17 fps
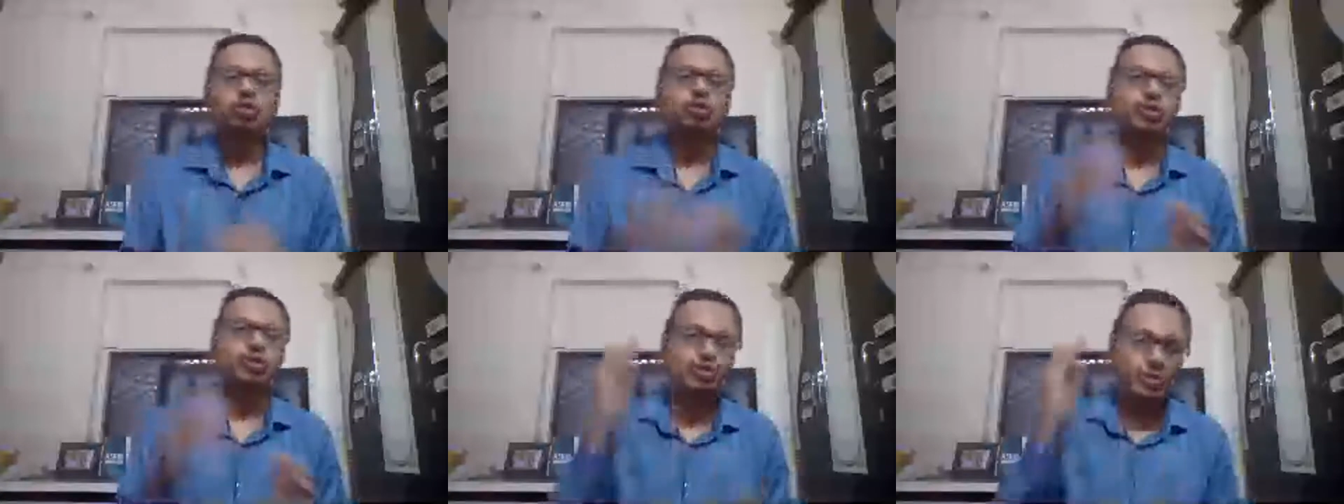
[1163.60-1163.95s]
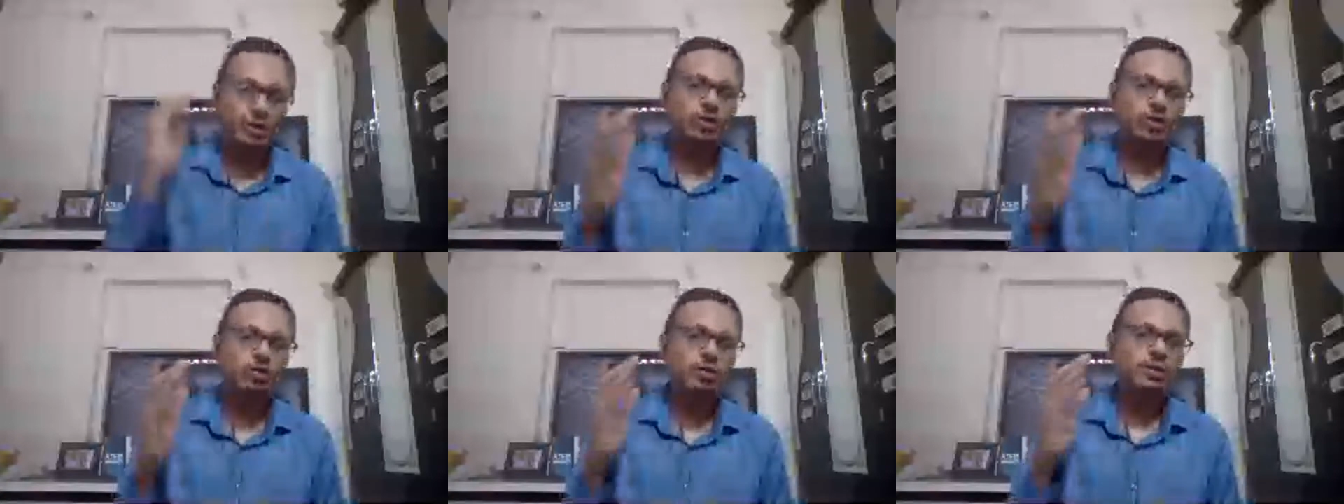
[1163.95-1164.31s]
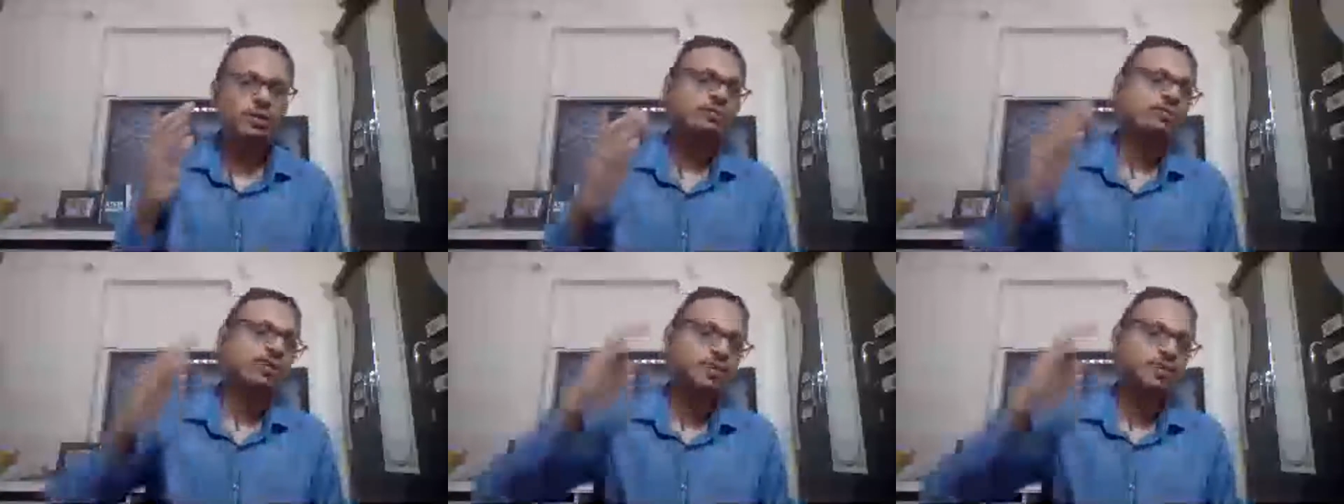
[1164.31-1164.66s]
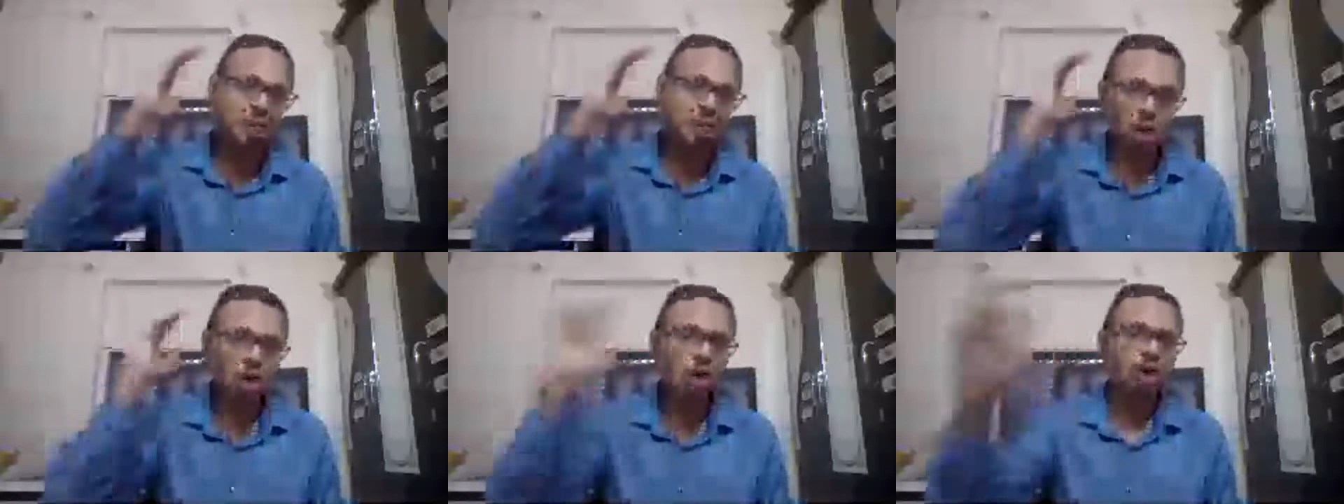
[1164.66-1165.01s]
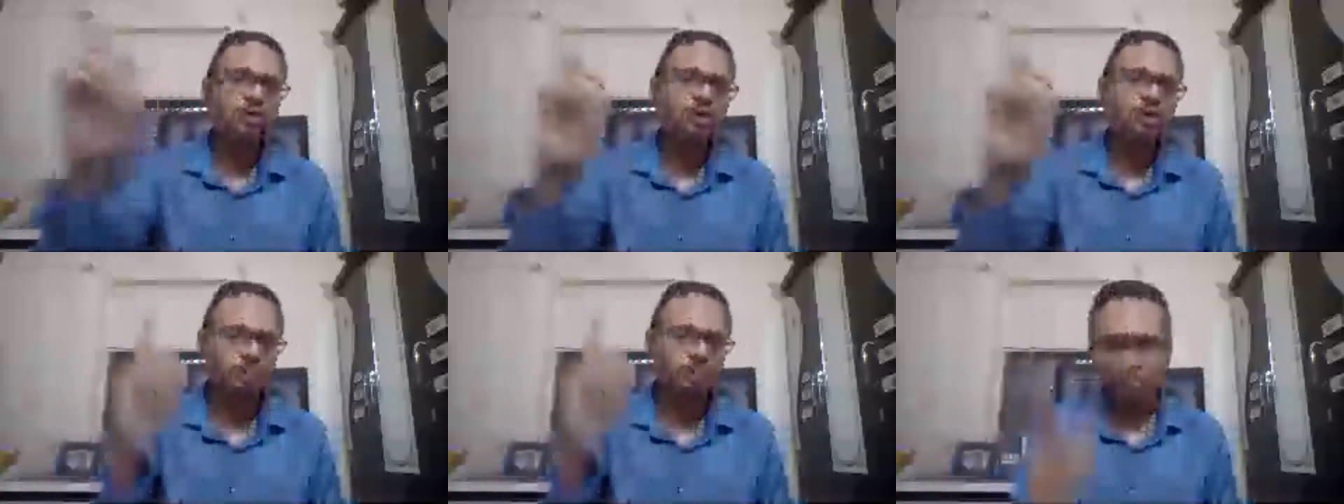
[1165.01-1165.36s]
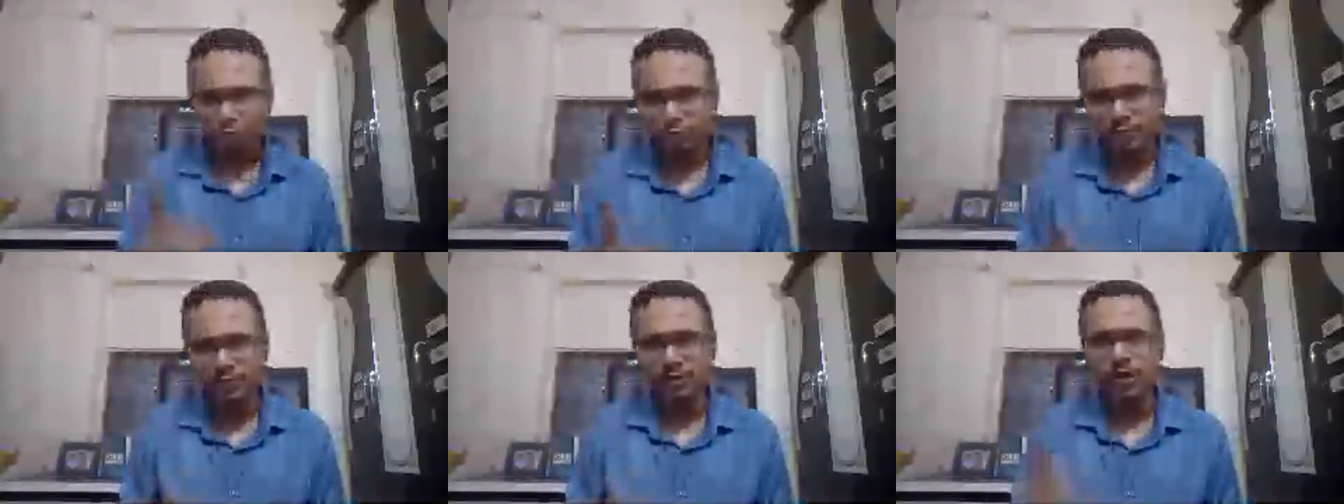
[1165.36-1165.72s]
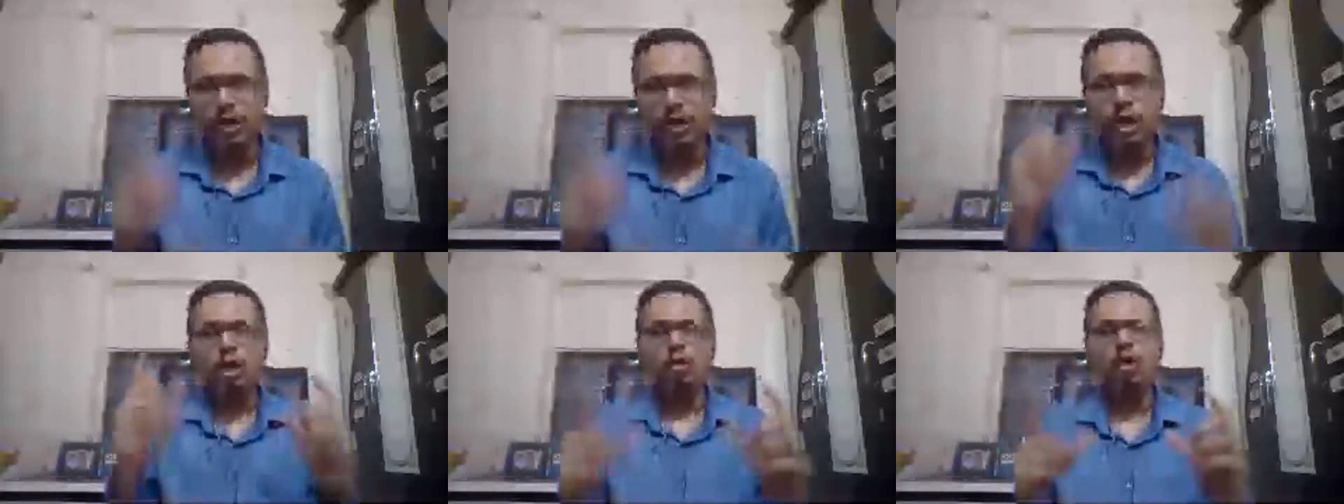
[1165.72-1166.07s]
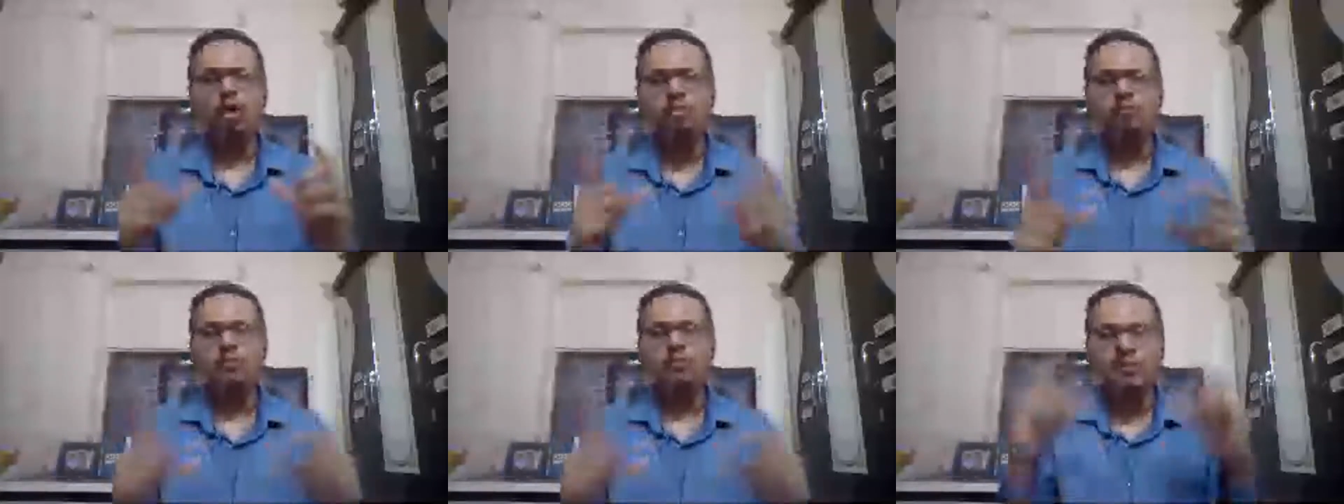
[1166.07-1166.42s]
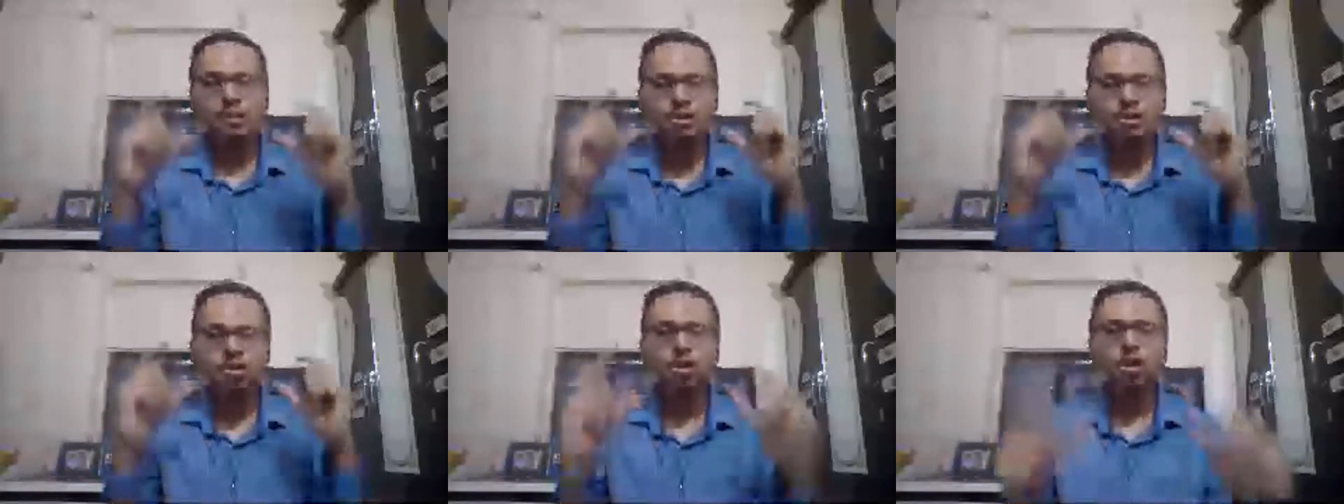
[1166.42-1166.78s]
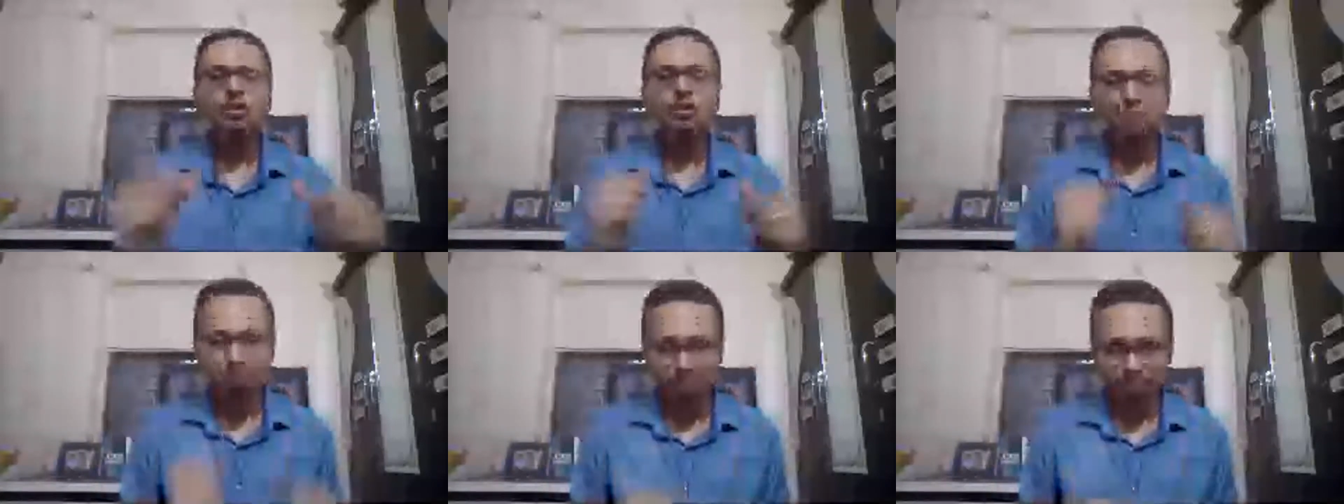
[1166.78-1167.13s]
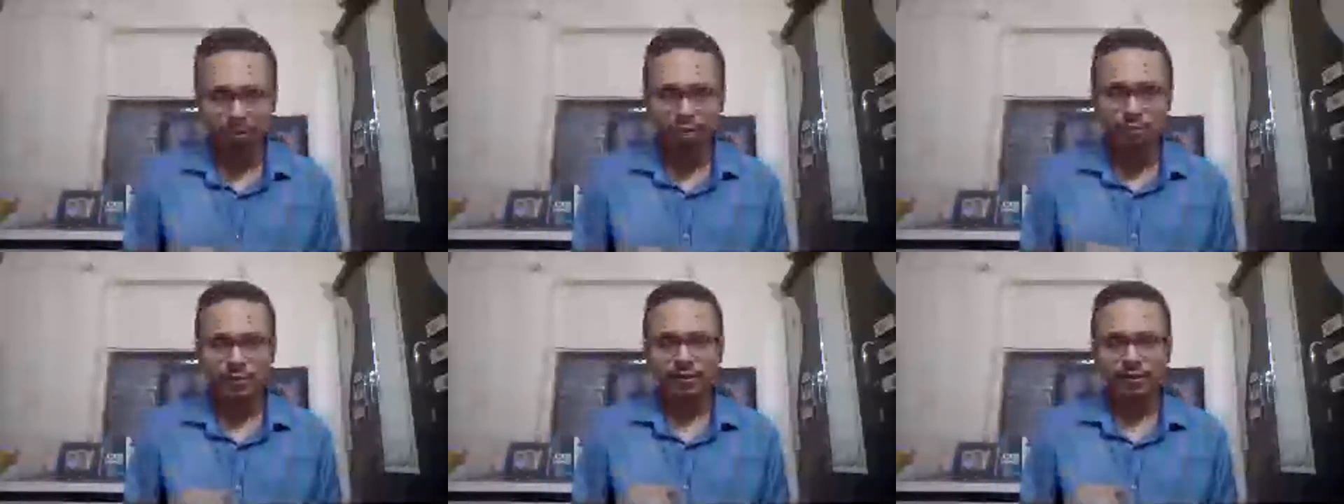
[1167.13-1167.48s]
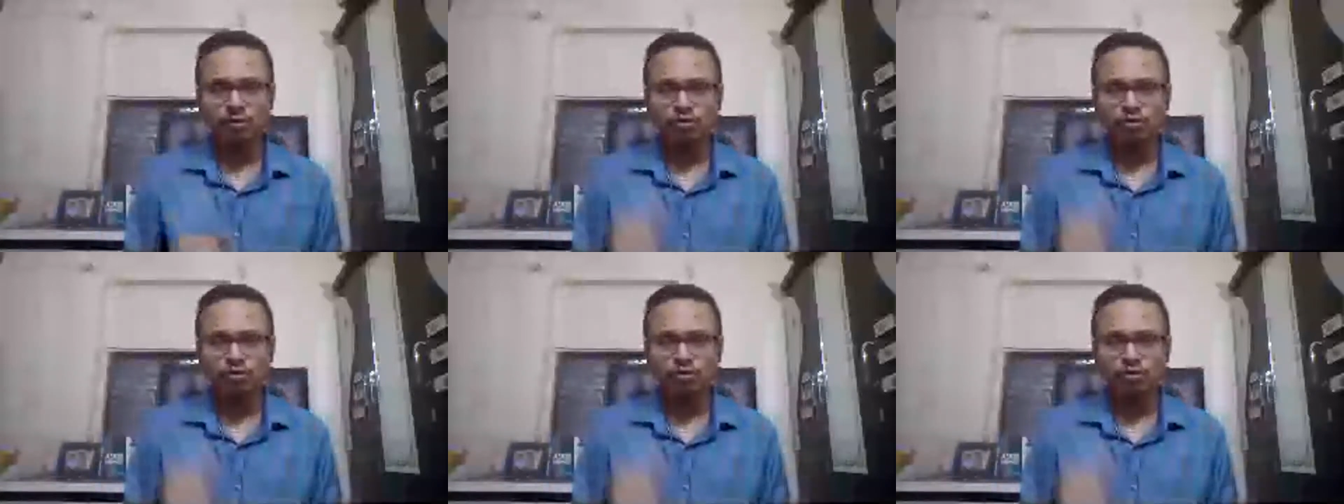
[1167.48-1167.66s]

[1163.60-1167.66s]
so you need to look from a long term perspective, not from a short term perspective.